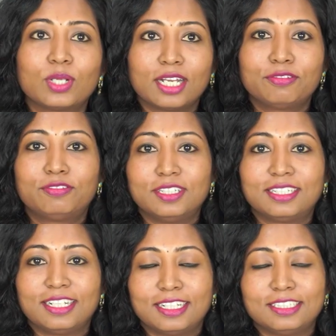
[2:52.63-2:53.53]
get
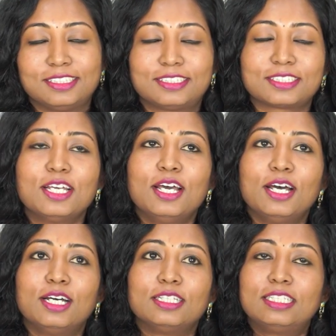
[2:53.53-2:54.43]
fertilized.
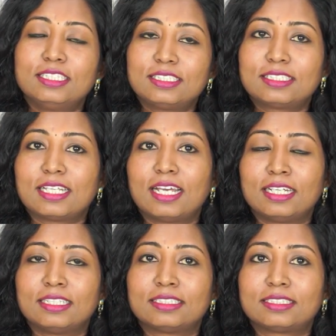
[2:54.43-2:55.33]
This
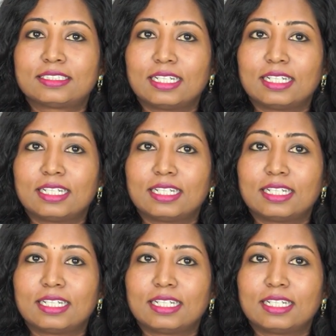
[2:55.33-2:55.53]
has